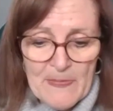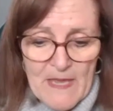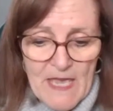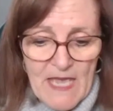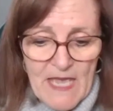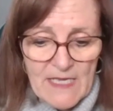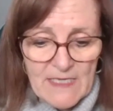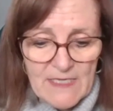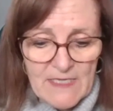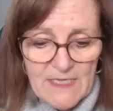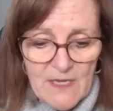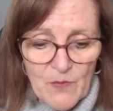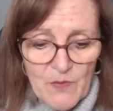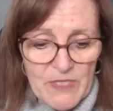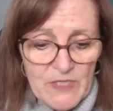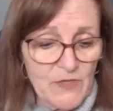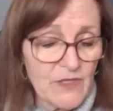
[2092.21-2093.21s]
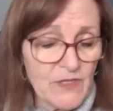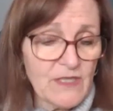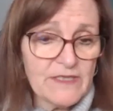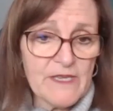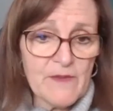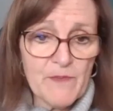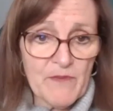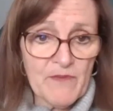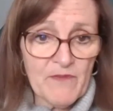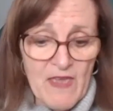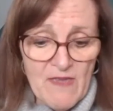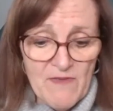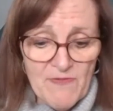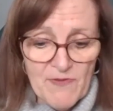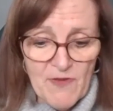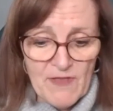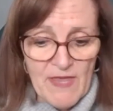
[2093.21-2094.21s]
And we took a leap of
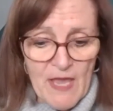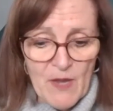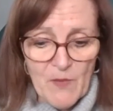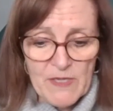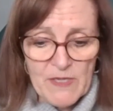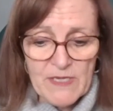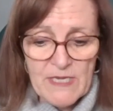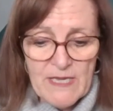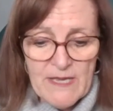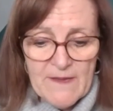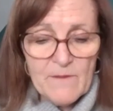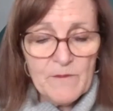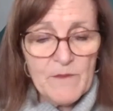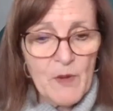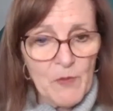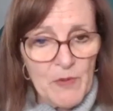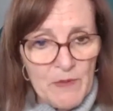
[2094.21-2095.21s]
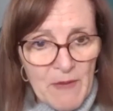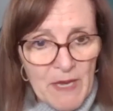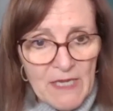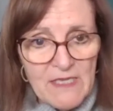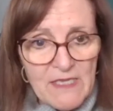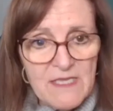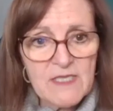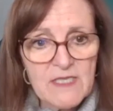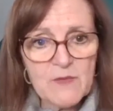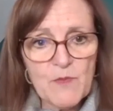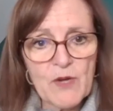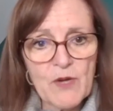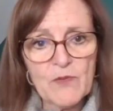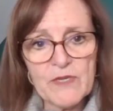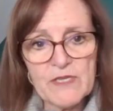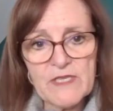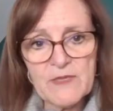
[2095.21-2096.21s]
faith on that one, but we made it a smart
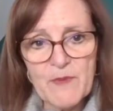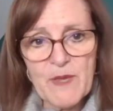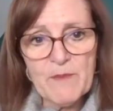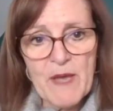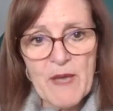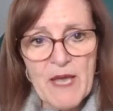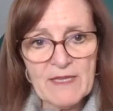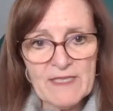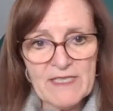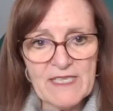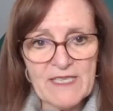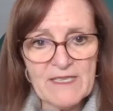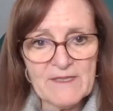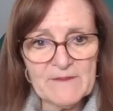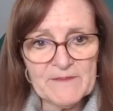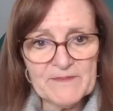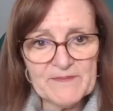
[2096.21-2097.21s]
risk by piloting it.